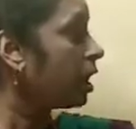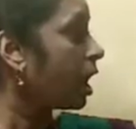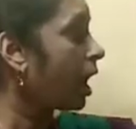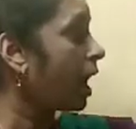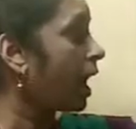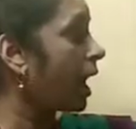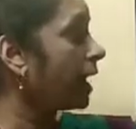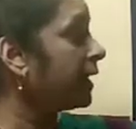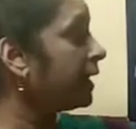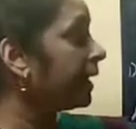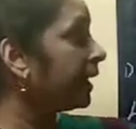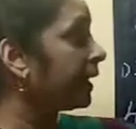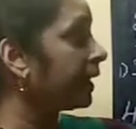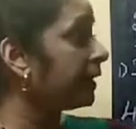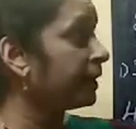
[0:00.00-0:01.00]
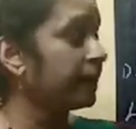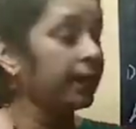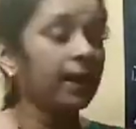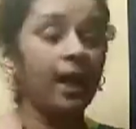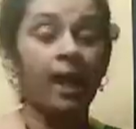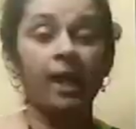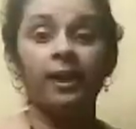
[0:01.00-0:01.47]
a hydrated
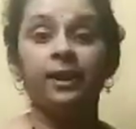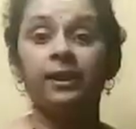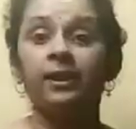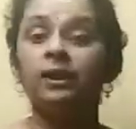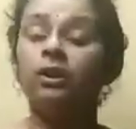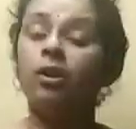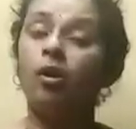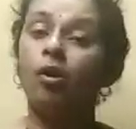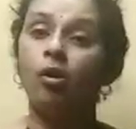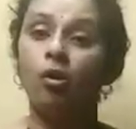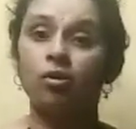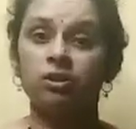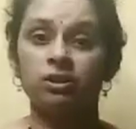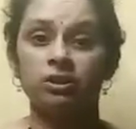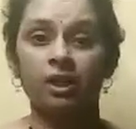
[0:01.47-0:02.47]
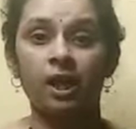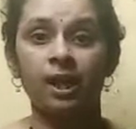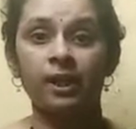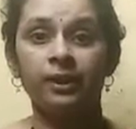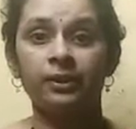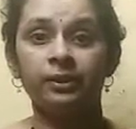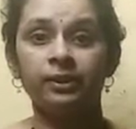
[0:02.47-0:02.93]
iron oxide.